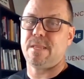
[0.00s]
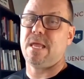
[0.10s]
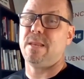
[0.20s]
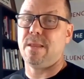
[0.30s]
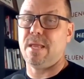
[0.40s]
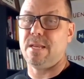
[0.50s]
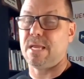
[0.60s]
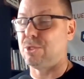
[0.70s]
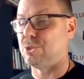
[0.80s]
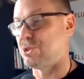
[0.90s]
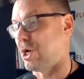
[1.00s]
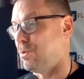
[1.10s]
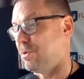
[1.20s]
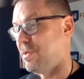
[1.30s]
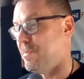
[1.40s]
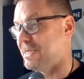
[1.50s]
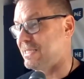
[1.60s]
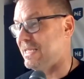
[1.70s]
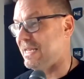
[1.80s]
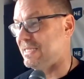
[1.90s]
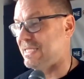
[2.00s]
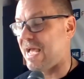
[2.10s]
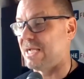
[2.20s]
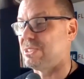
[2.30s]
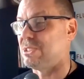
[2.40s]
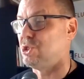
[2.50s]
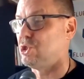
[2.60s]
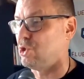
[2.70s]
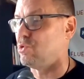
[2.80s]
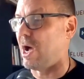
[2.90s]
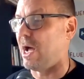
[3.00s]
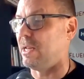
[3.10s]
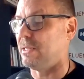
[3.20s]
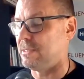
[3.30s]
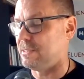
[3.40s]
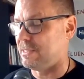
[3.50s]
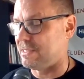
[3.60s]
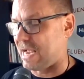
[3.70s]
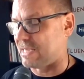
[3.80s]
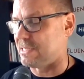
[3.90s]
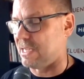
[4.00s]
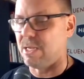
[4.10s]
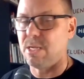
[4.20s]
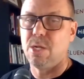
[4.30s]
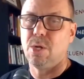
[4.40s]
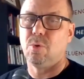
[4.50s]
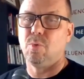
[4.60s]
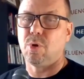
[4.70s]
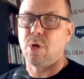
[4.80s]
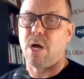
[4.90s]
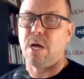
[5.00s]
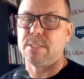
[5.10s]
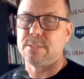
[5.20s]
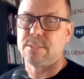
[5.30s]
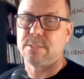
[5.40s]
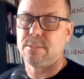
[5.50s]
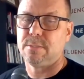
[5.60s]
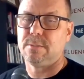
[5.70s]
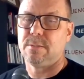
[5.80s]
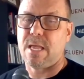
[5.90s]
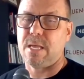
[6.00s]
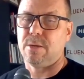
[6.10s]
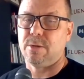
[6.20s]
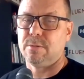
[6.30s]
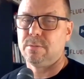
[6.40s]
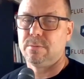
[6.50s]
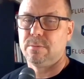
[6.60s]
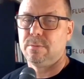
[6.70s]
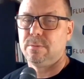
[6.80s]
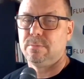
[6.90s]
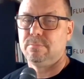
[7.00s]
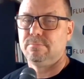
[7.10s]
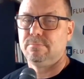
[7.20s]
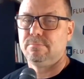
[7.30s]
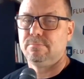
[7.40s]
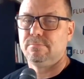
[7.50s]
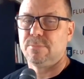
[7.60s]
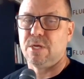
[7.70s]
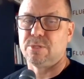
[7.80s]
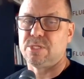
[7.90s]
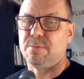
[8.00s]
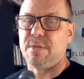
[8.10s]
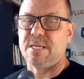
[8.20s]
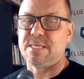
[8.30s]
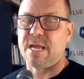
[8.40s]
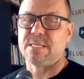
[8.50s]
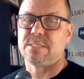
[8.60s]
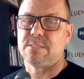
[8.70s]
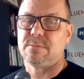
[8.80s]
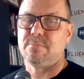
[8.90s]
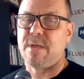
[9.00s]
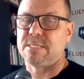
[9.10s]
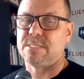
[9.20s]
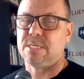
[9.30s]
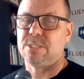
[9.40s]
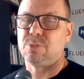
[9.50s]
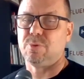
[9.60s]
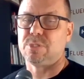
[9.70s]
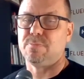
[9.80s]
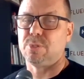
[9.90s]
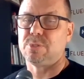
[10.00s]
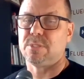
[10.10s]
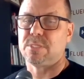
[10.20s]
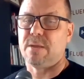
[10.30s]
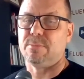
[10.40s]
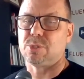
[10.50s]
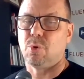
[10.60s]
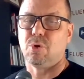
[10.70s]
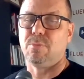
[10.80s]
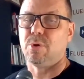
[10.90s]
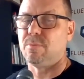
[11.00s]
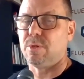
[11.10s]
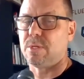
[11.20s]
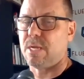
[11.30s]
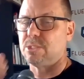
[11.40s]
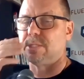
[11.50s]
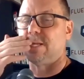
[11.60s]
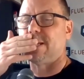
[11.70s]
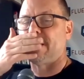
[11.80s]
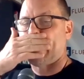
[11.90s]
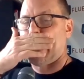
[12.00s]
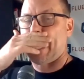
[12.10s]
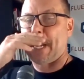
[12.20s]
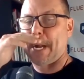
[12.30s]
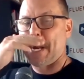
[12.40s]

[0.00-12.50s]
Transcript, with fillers: and and it can start with a misleading text. Do not texting will cause anger. They'll send me a text message, which most of the time is horrible communication, like I said.